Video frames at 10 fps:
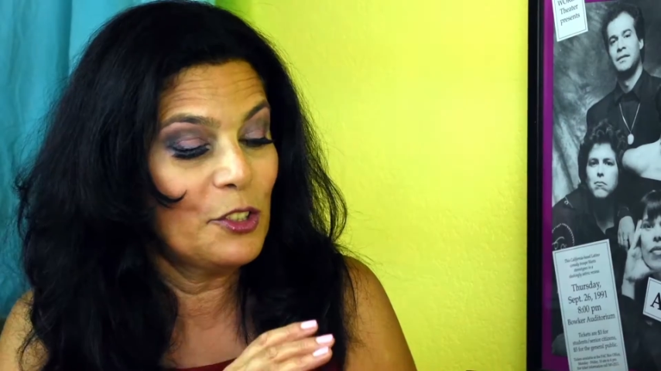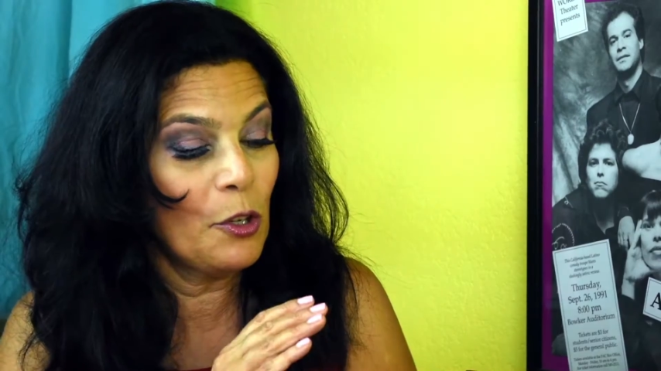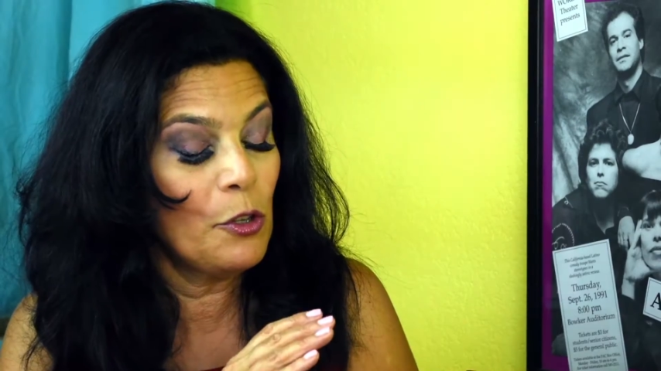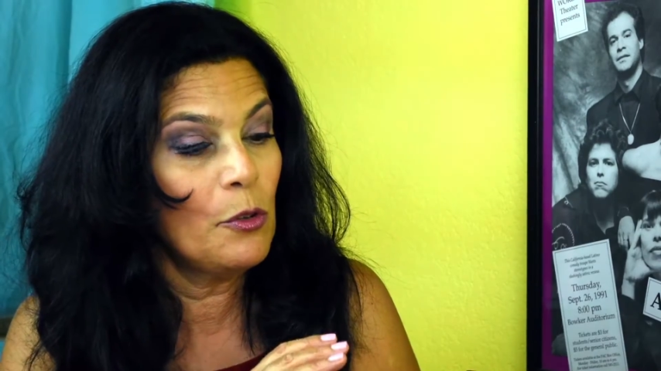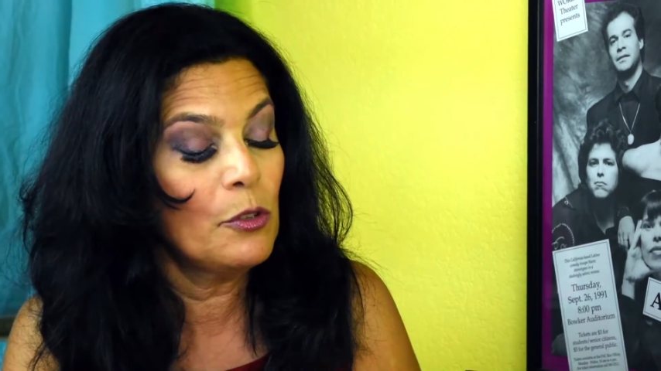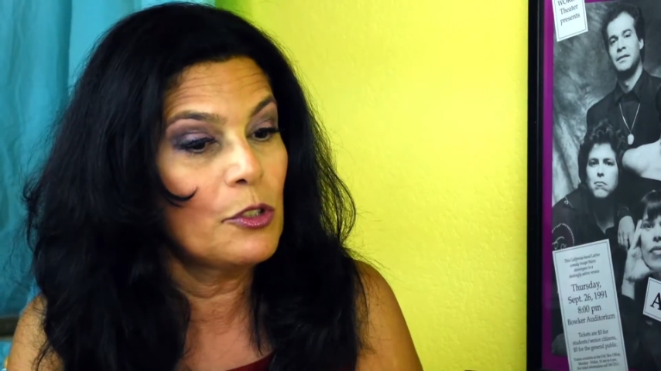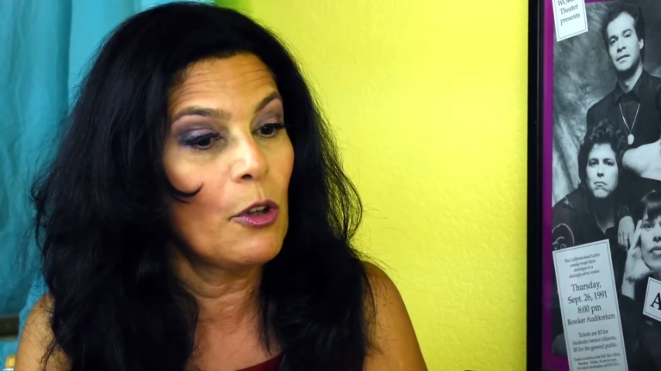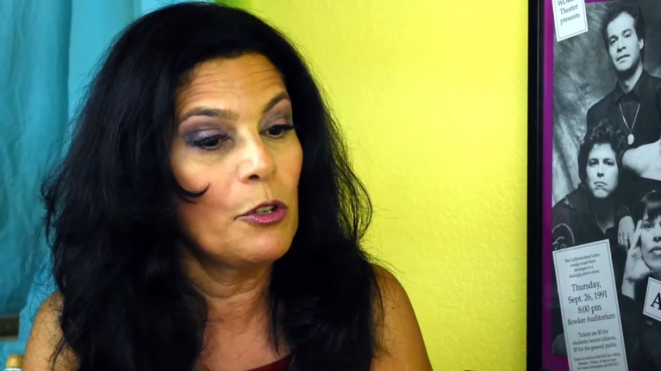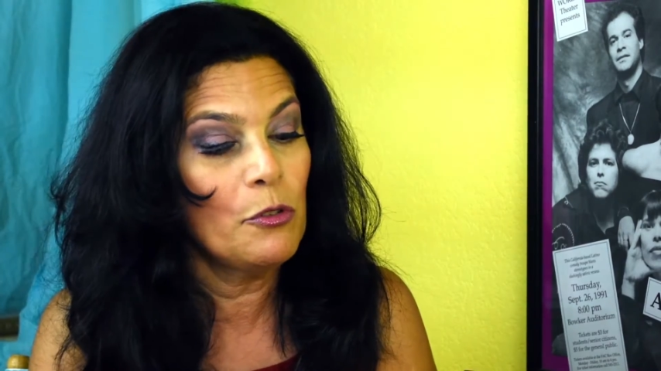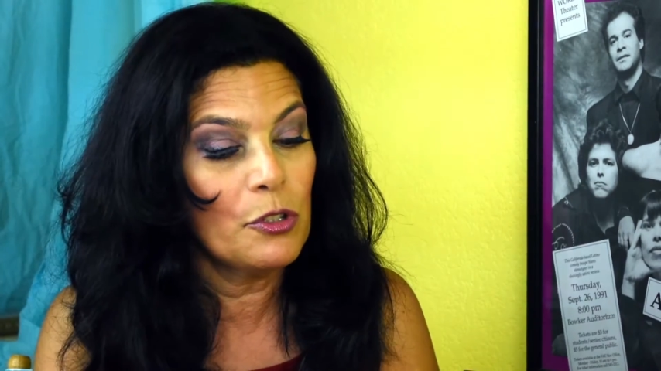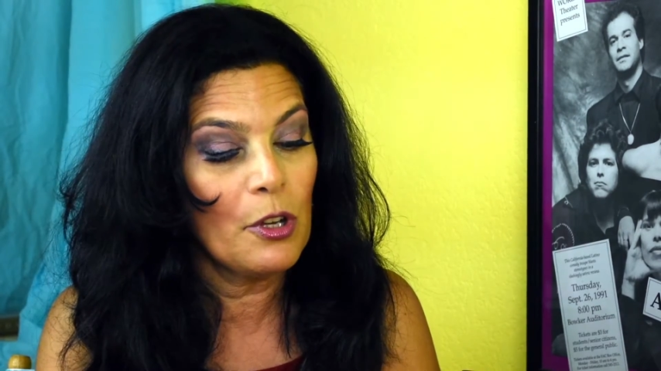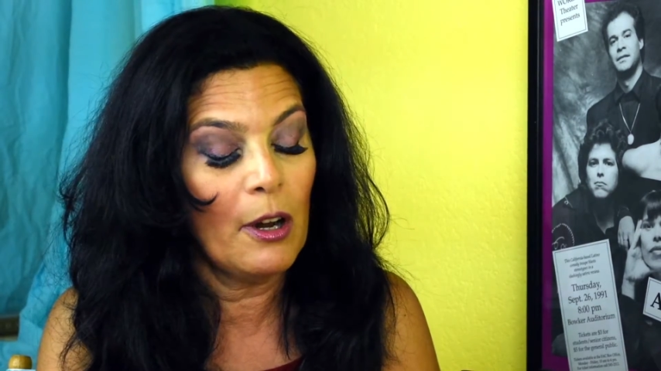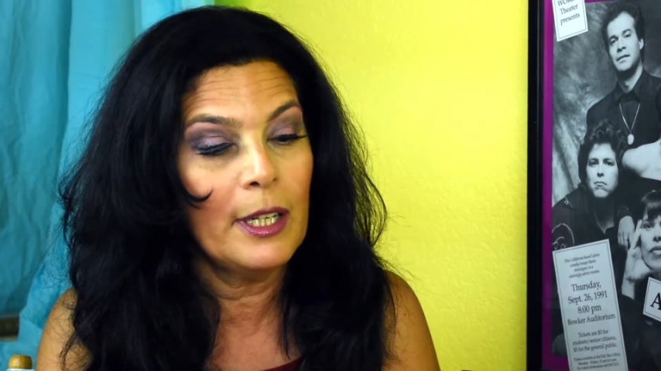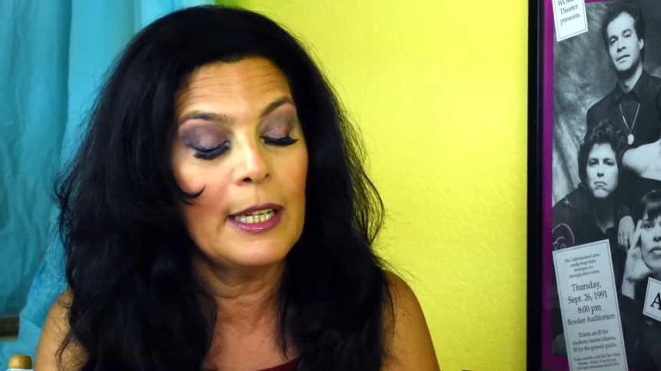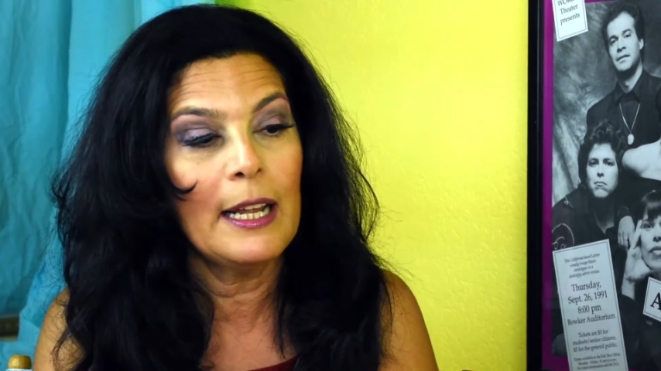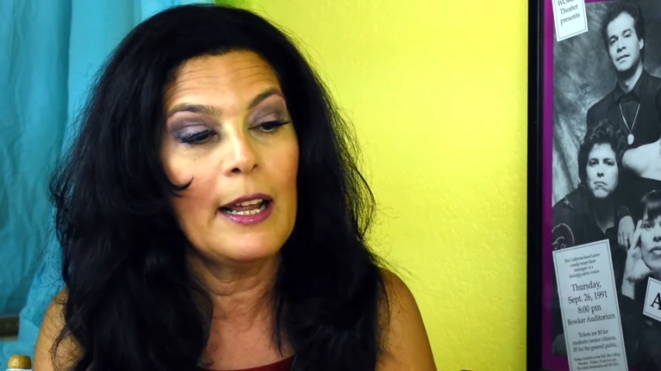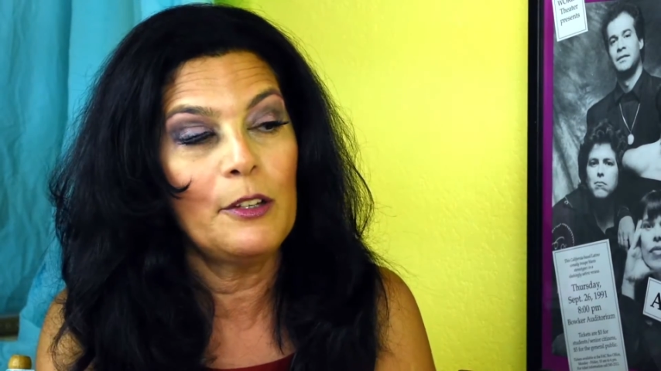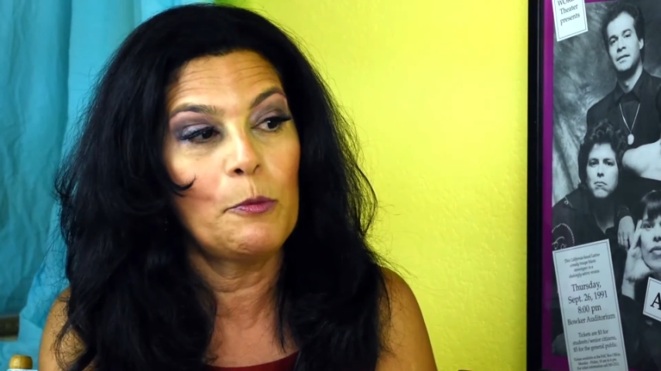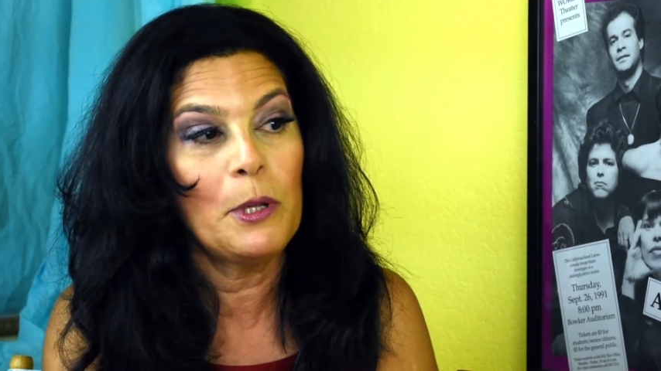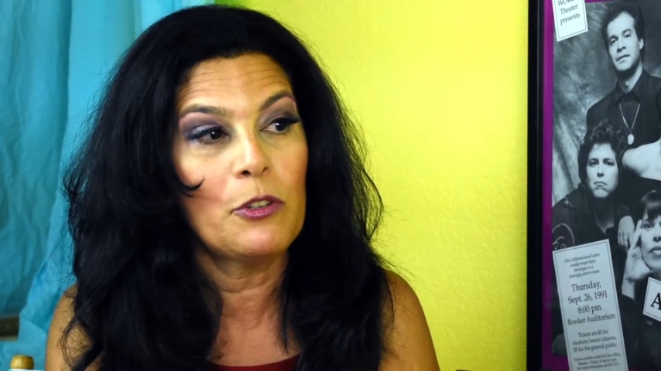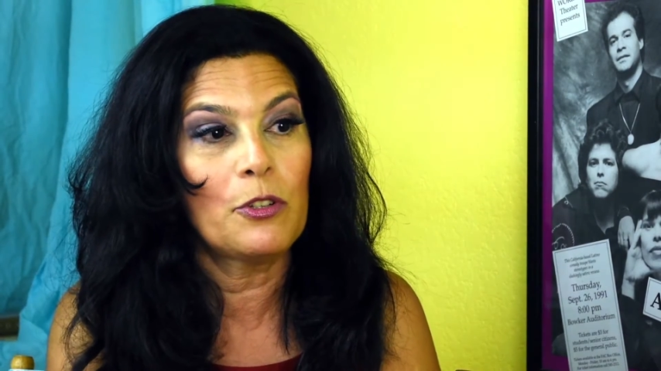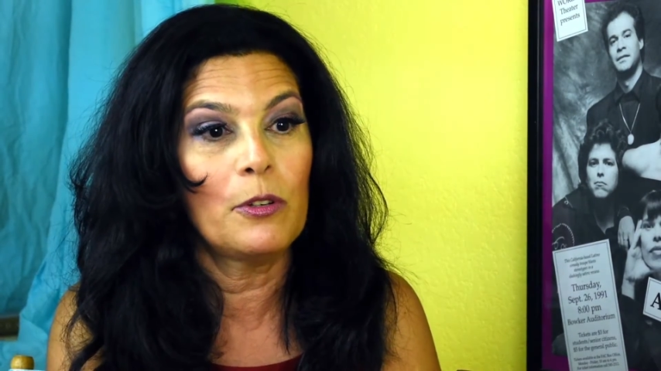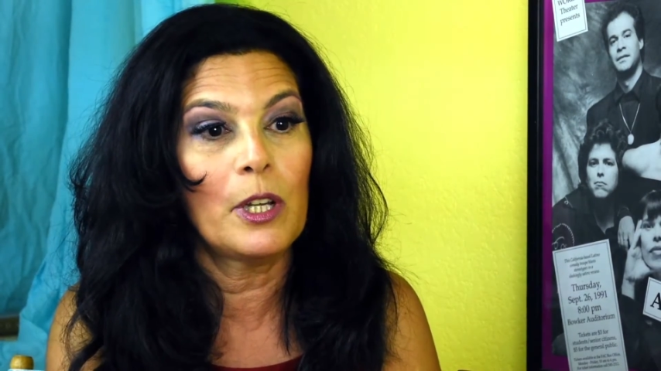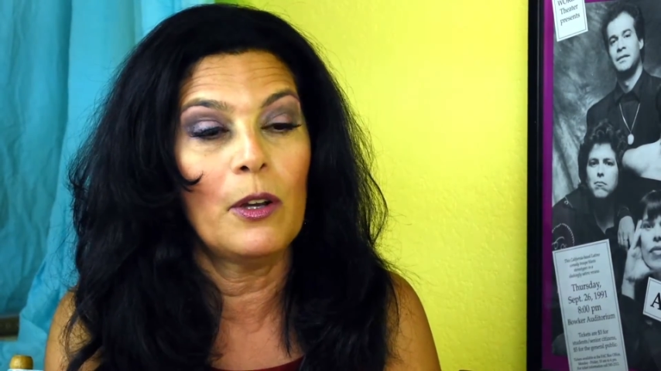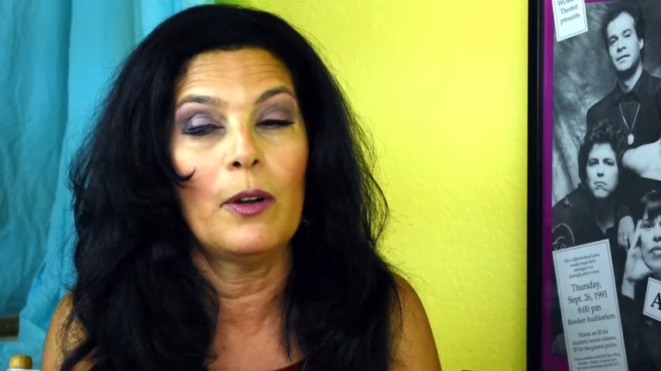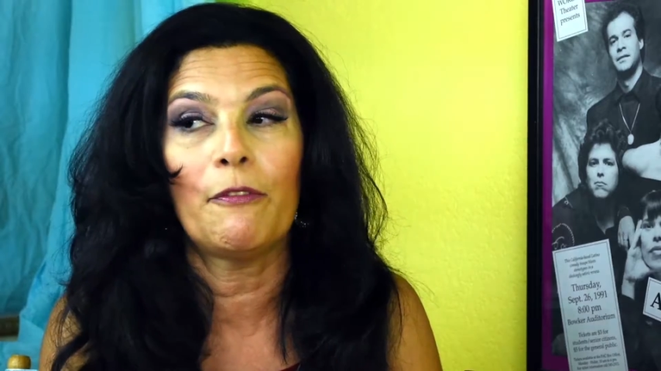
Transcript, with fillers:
Speaker 1: So you so you started at HB Studio,